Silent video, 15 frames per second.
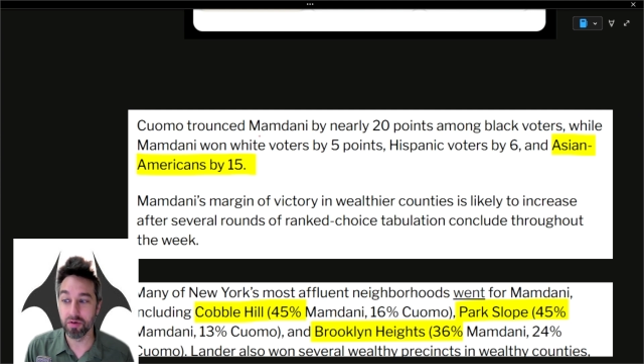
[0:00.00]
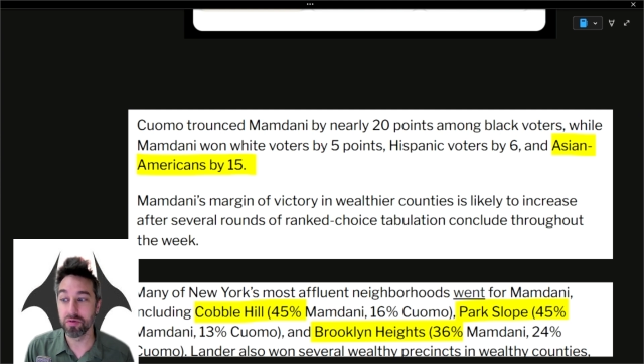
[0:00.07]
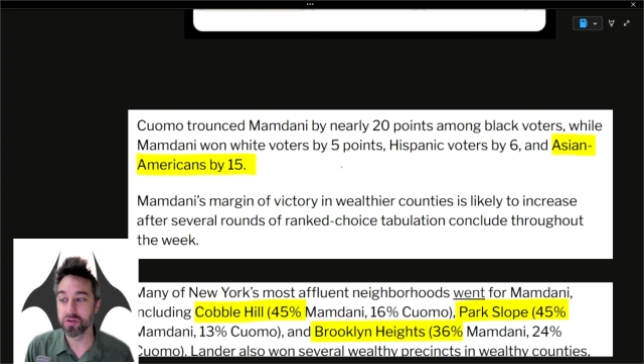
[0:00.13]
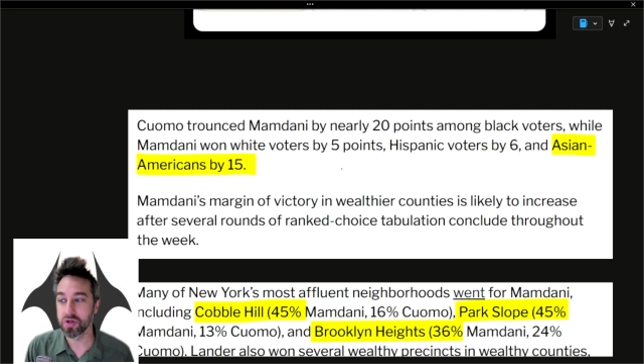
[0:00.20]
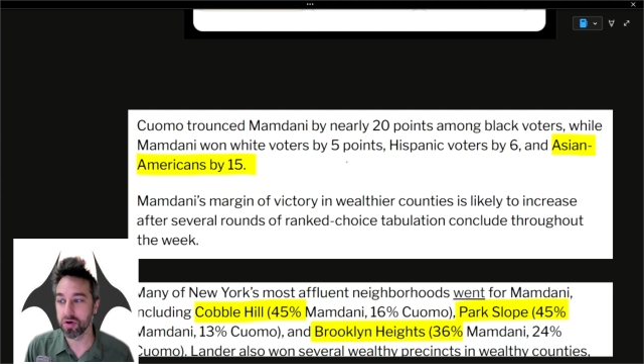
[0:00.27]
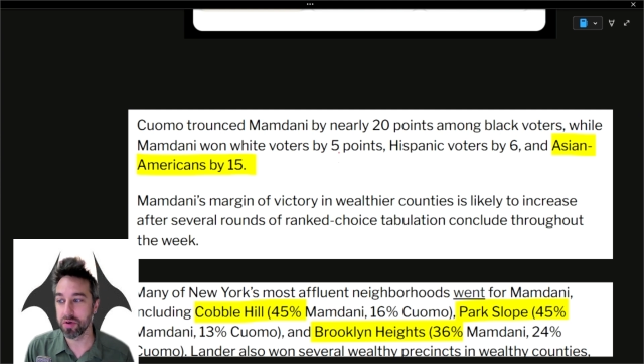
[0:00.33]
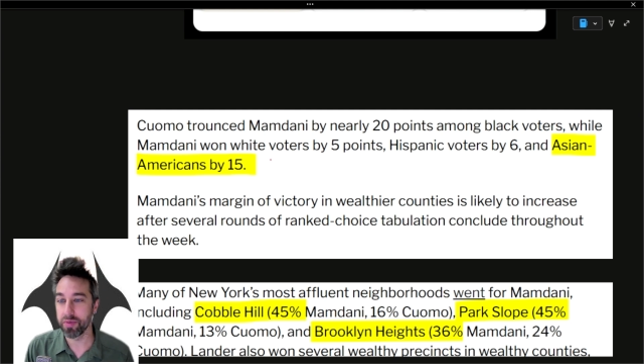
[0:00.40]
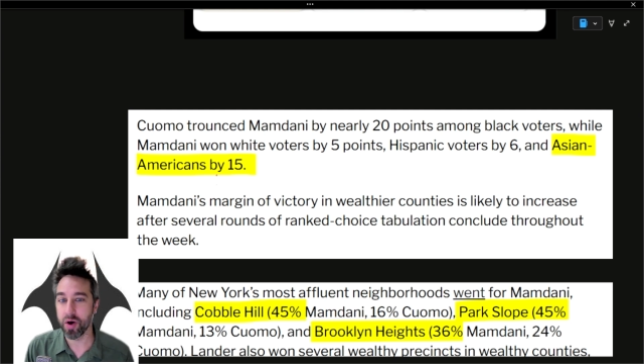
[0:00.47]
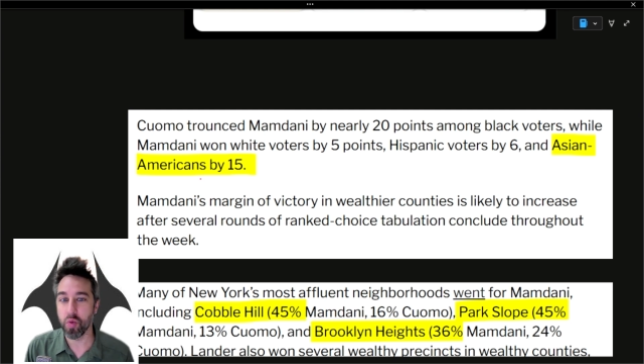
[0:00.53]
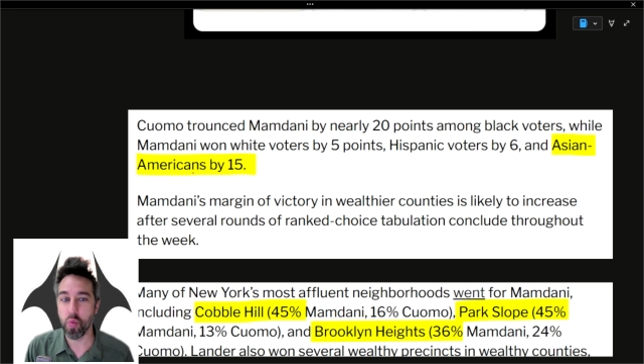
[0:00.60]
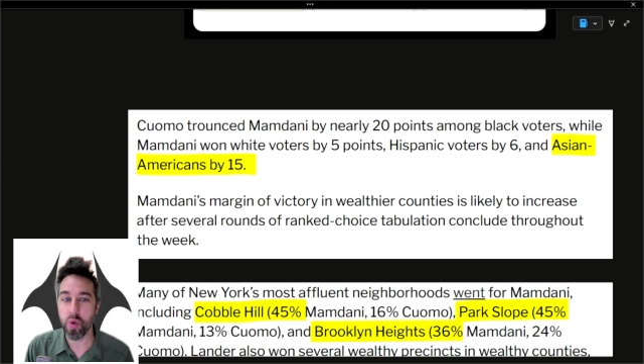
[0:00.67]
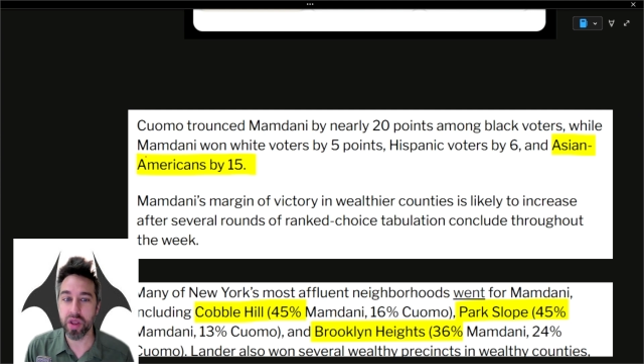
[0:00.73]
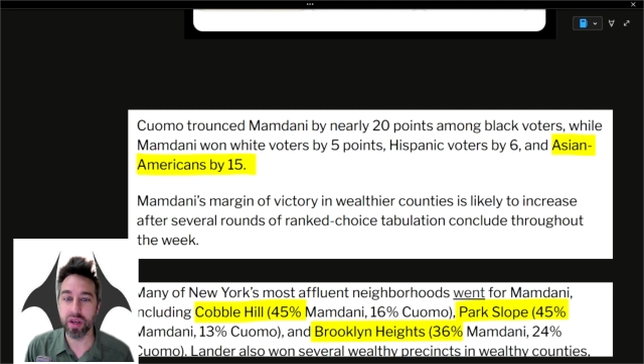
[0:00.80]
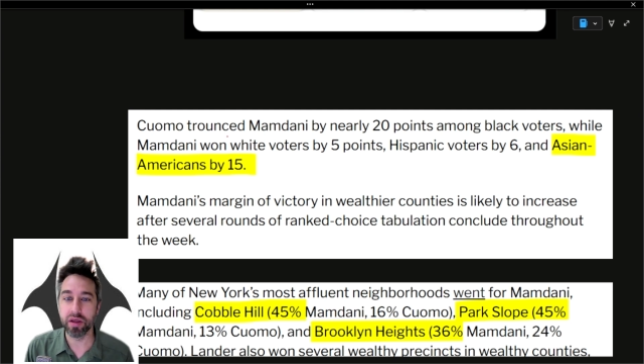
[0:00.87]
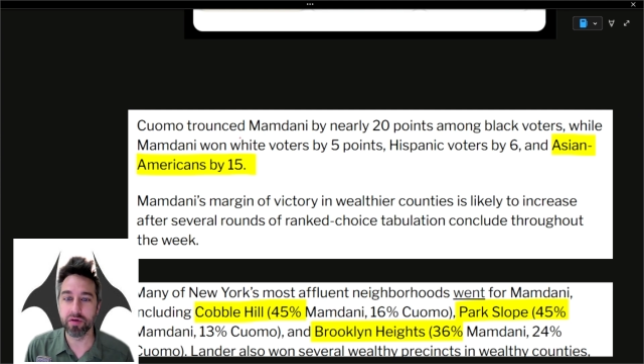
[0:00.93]
talking about
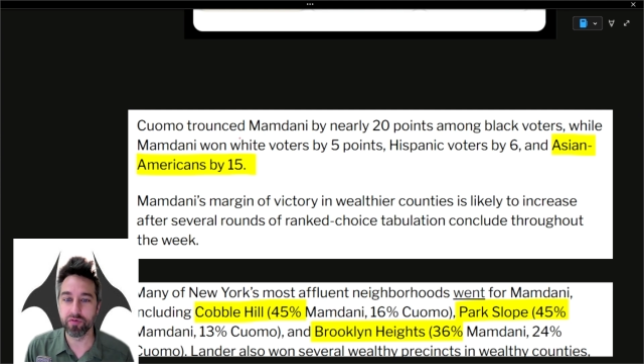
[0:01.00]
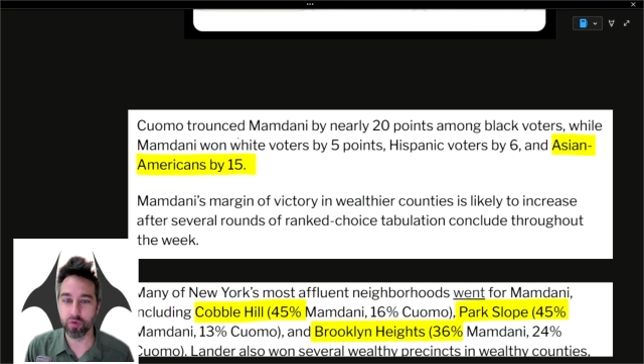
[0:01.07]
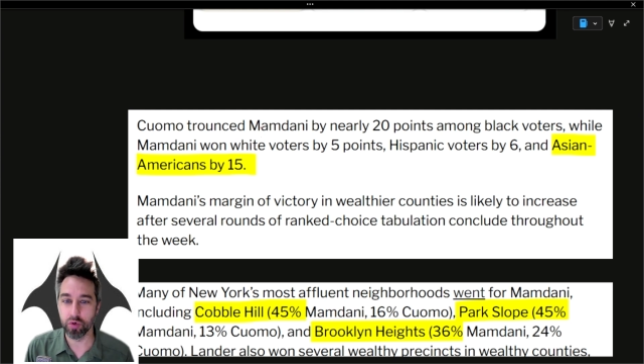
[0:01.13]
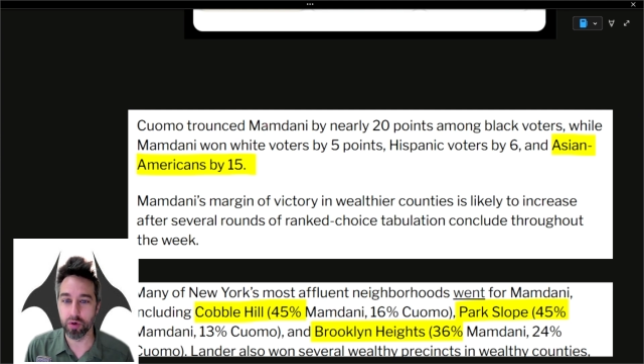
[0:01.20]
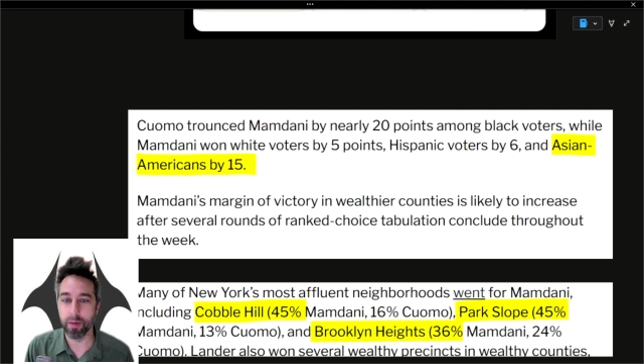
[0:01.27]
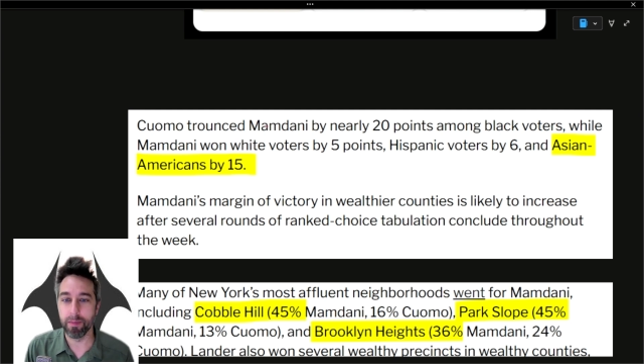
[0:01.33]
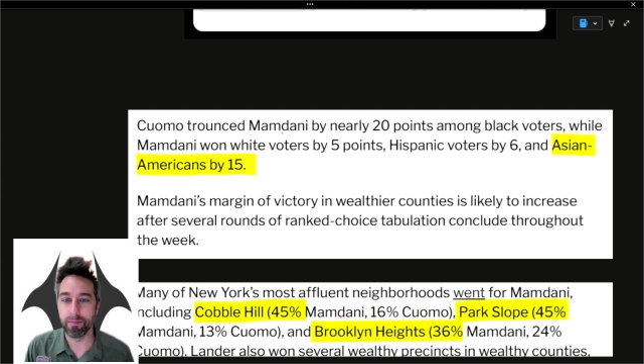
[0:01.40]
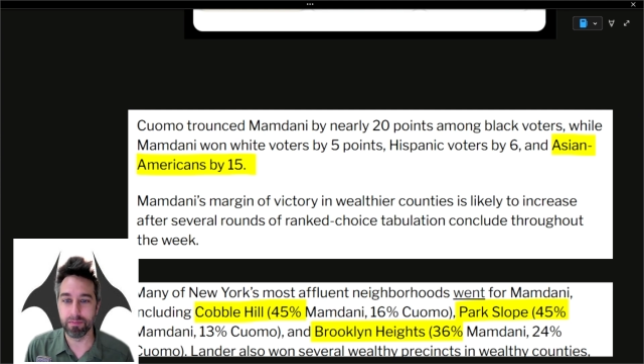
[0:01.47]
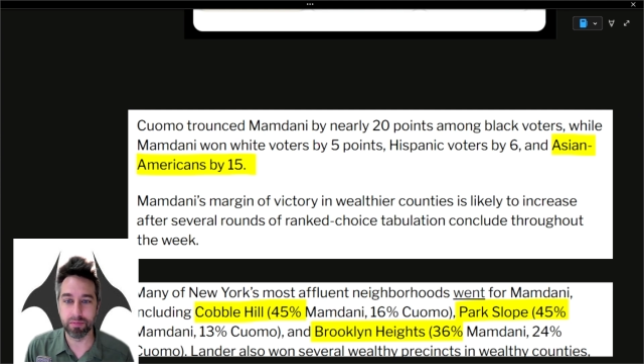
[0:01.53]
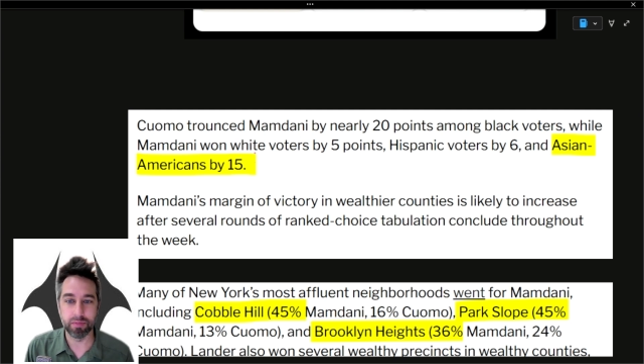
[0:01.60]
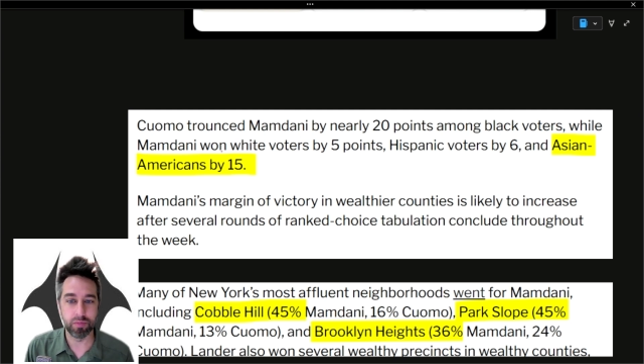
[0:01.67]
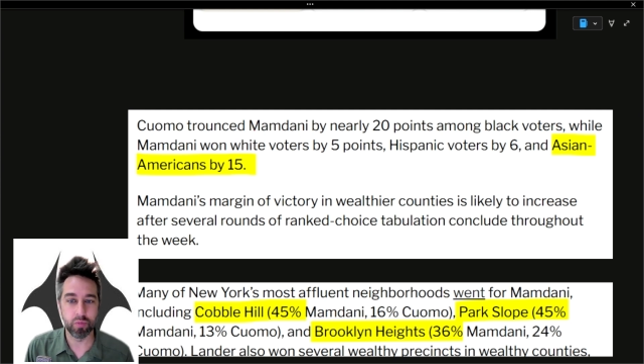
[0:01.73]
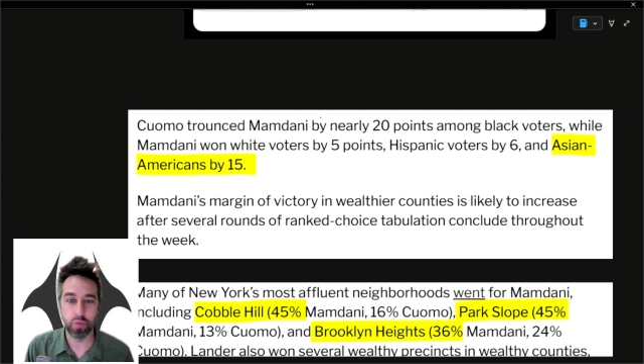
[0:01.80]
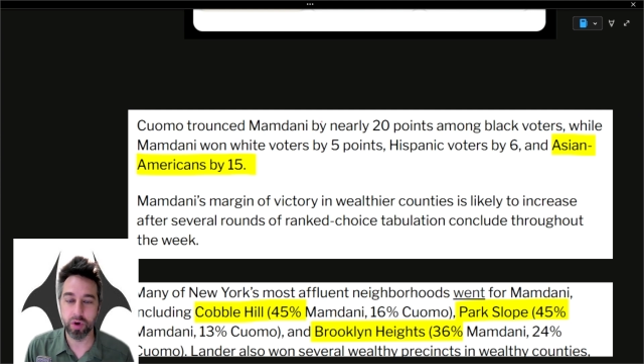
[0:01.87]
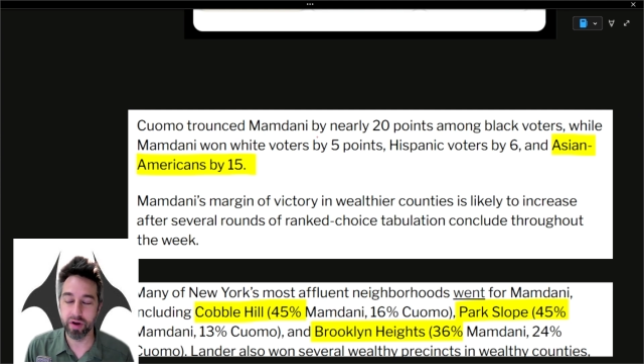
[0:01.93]
winning for
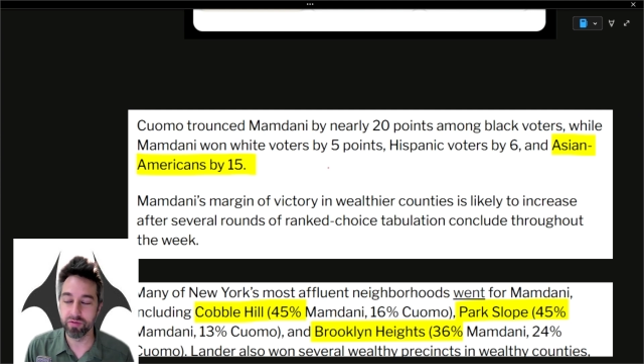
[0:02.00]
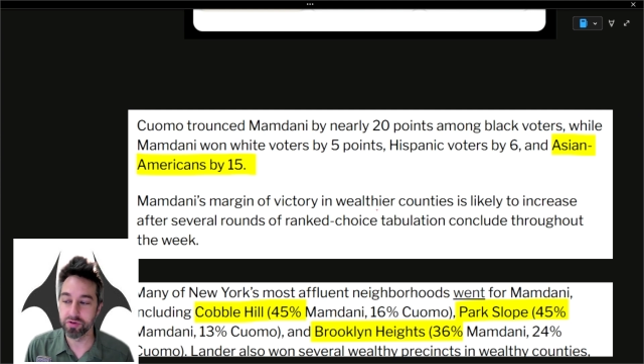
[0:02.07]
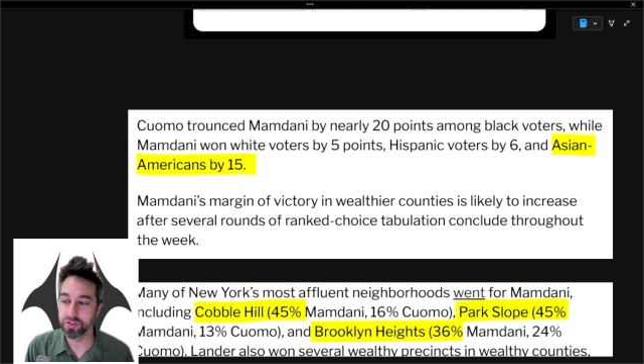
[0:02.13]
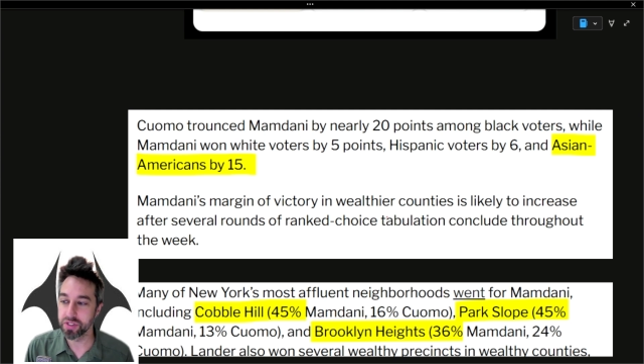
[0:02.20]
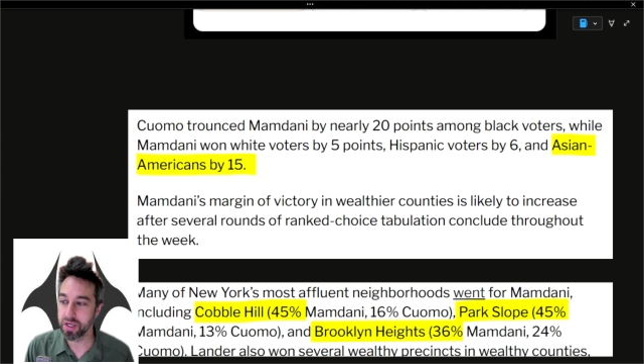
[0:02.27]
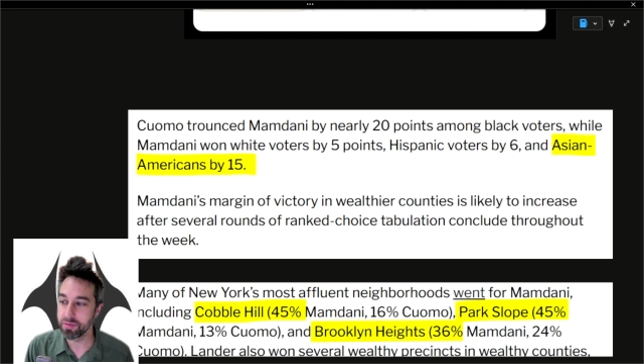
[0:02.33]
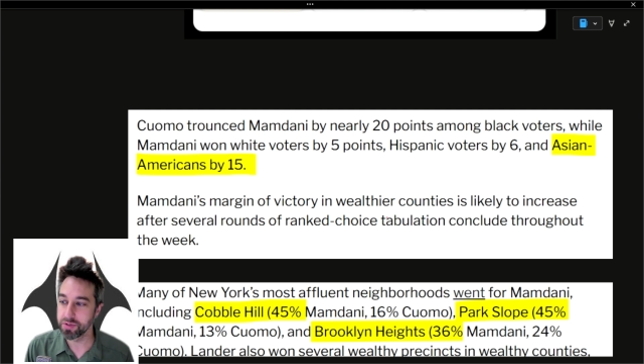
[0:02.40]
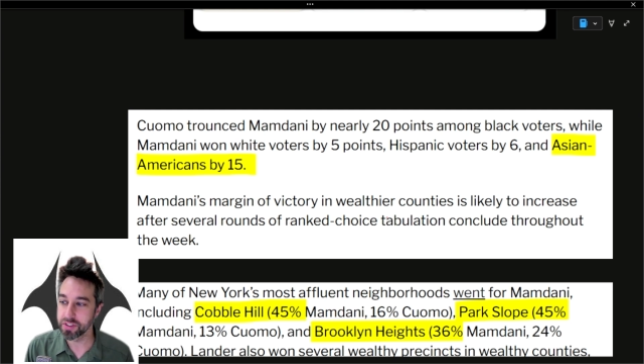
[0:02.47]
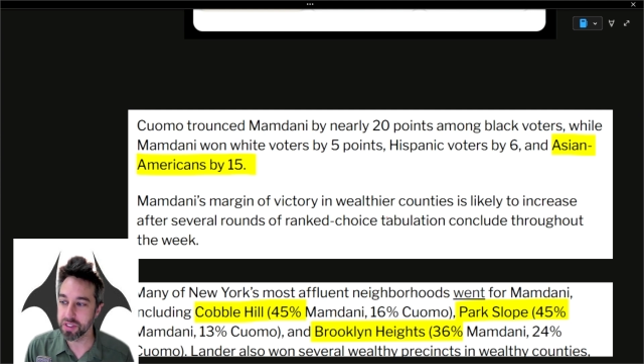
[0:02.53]
whatever his name is,